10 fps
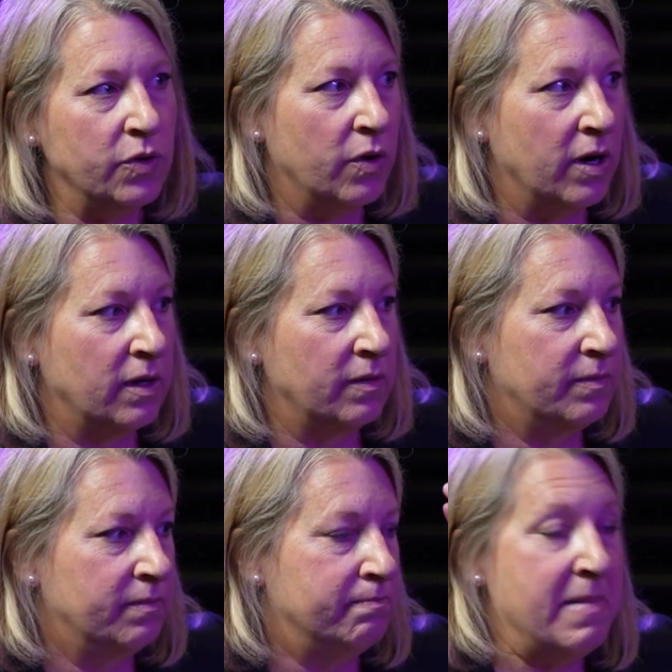your
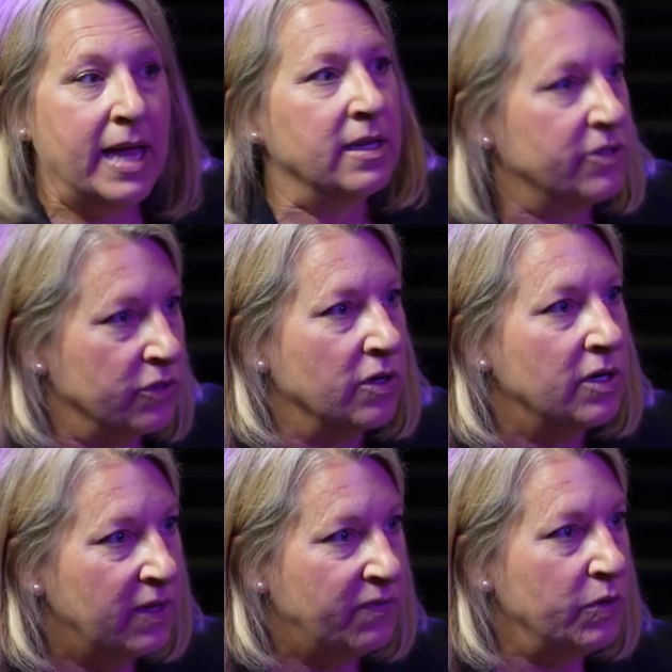manager,
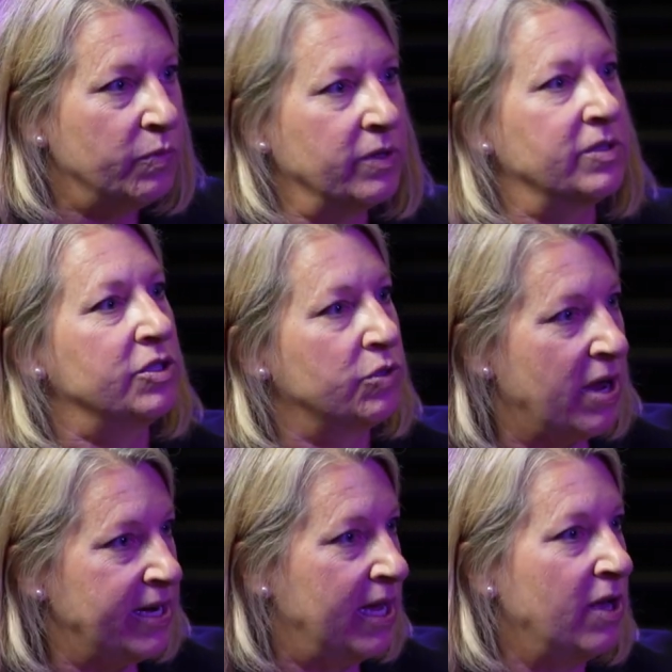if you will, to
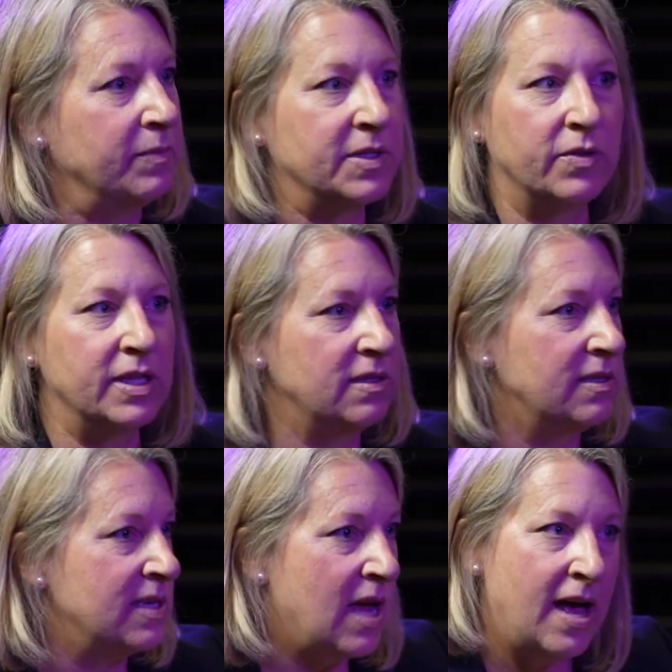try to help. So this
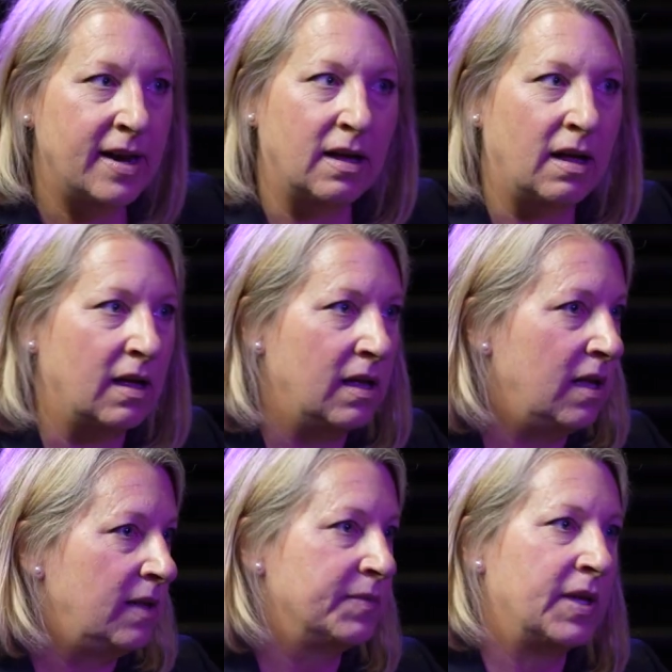is not a
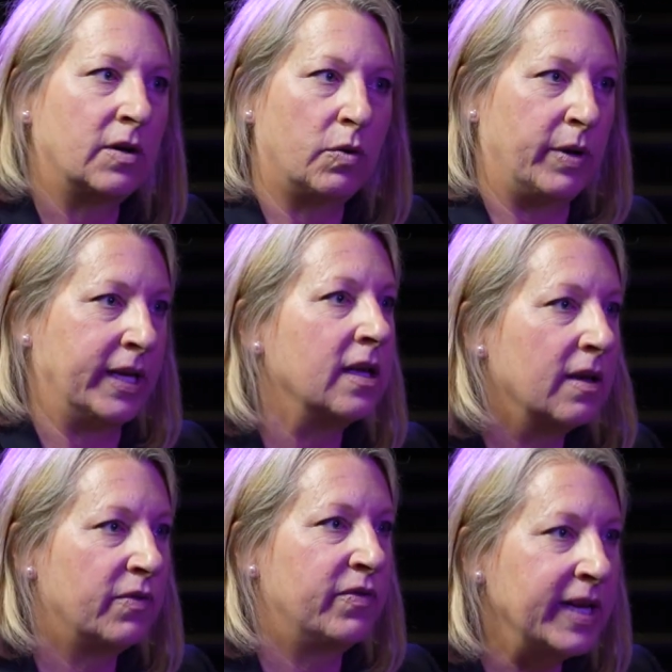quick
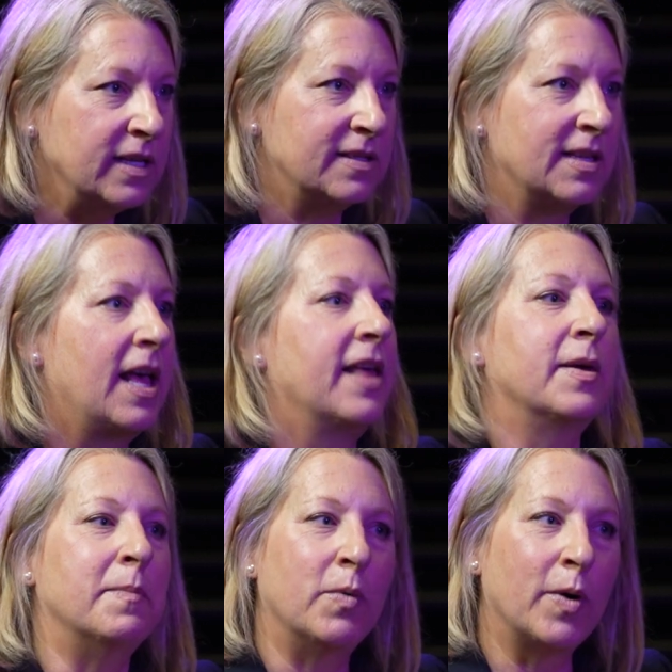fix.
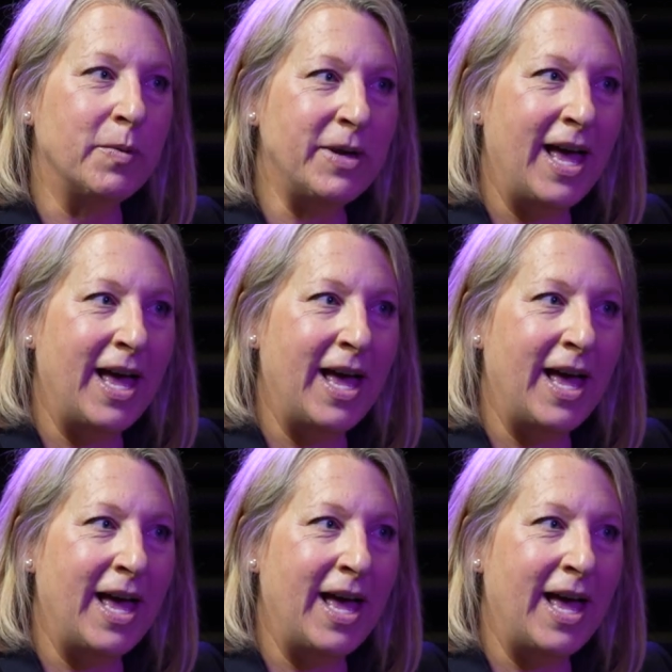The more we